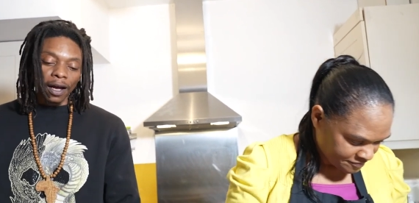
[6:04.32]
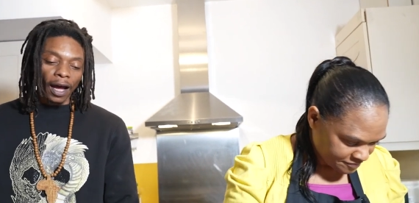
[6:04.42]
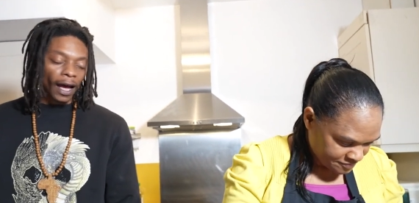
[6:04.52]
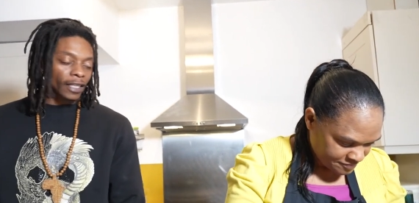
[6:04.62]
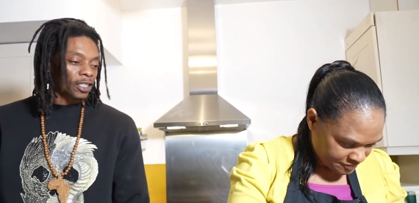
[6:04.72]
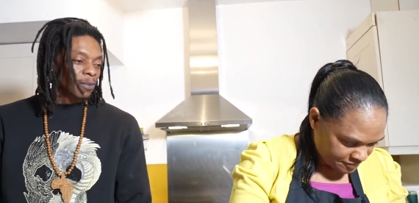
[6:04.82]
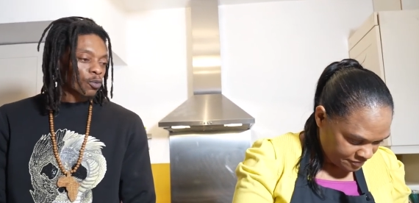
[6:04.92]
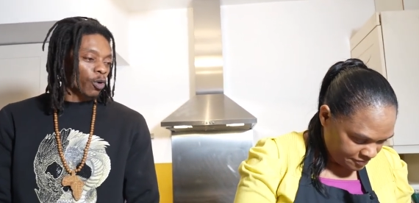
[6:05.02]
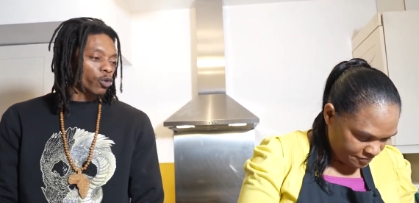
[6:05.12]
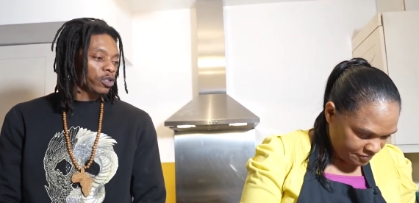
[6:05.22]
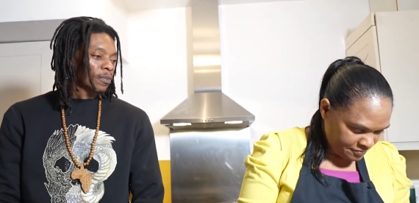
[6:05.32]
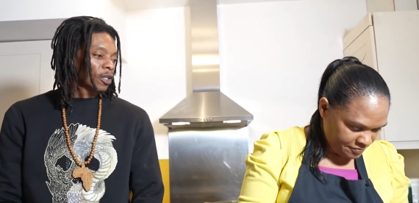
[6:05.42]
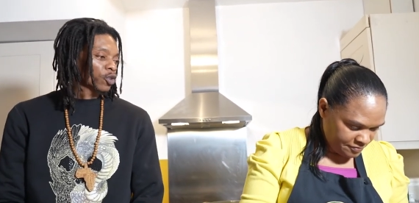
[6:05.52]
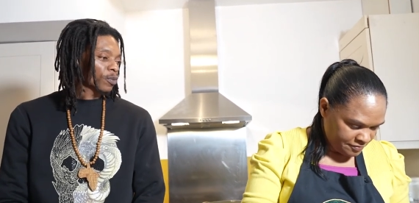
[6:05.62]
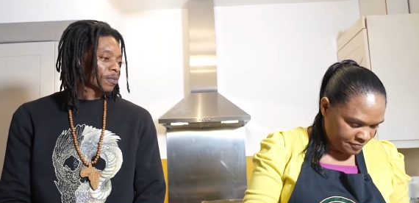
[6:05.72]
Speaker 1: I had some roast
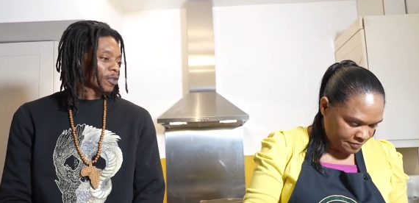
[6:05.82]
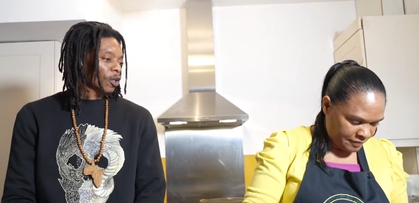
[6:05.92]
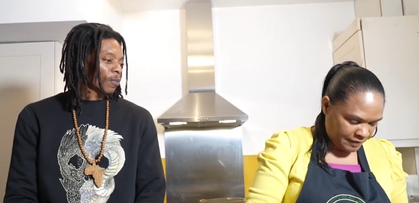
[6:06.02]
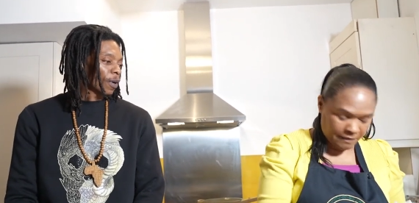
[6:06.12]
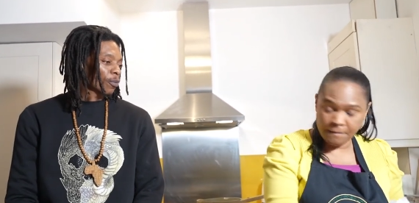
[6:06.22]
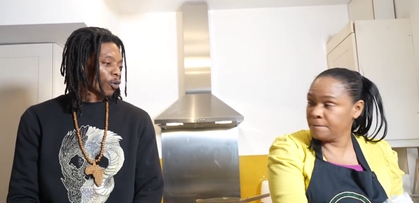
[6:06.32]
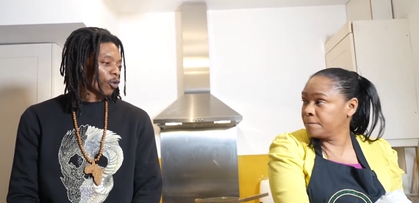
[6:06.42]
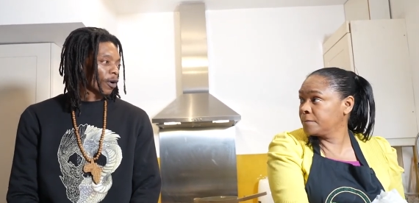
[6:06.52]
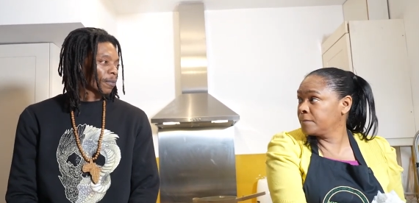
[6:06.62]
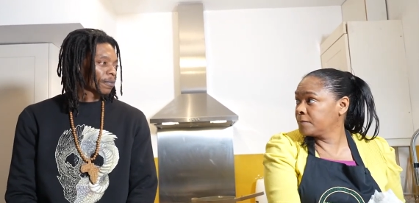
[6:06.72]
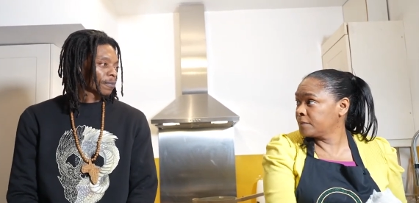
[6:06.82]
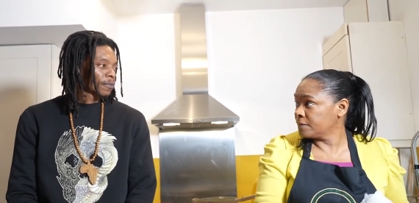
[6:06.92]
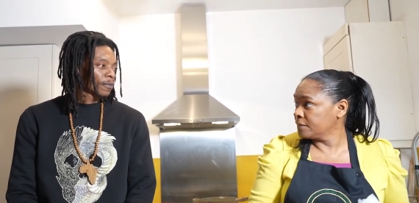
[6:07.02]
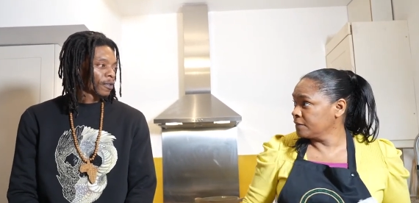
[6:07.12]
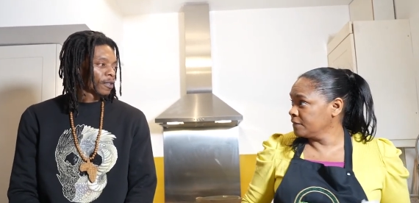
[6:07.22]
mushrooms on my program. Mm
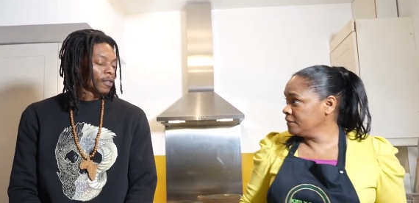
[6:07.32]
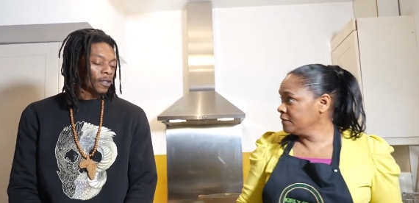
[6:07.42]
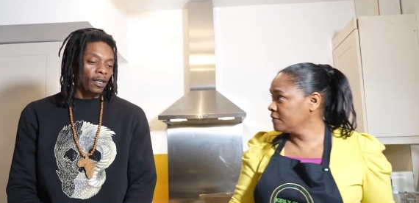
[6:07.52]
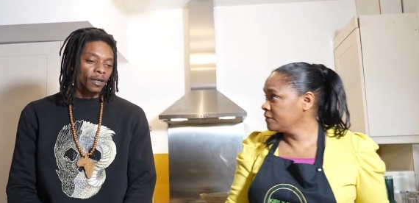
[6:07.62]
-hmm.